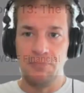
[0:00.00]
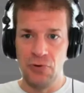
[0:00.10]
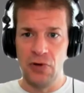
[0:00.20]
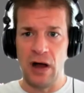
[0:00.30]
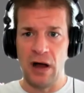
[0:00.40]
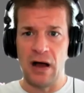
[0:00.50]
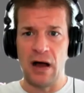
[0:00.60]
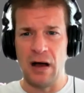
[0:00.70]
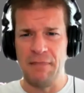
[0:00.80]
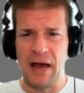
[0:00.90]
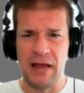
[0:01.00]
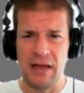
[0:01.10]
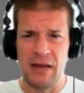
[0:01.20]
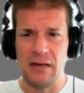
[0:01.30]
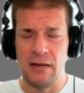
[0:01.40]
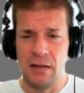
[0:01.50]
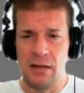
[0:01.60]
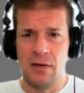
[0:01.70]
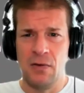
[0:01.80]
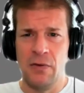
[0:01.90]
brouhaha back in,
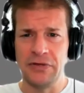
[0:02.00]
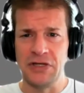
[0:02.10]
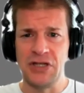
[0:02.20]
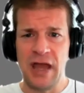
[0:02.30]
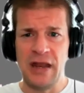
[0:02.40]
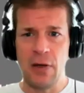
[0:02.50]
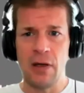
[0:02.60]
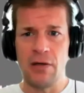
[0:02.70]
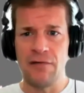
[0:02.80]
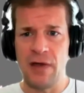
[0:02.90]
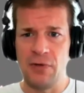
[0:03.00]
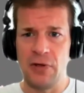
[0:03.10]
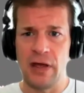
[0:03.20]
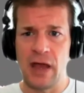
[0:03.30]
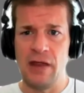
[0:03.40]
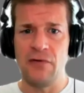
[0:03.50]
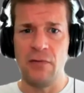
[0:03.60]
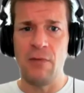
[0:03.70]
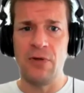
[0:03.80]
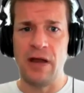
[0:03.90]
what was it, January or February? I can't even
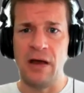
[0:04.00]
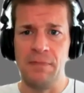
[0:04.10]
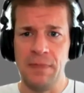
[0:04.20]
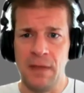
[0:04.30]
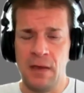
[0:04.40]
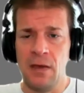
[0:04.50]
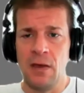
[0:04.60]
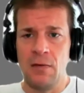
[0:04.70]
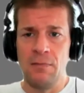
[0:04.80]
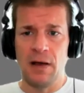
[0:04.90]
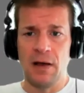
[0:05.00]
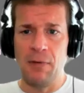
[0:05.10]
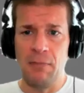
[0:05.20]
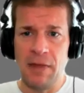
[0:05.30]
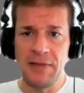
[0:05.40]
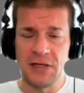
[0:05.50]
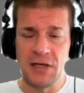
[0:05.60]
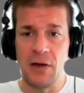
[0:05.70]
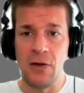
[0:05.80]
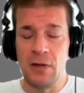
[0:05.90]
remember now, a couple months
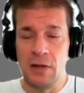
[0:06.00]
ago.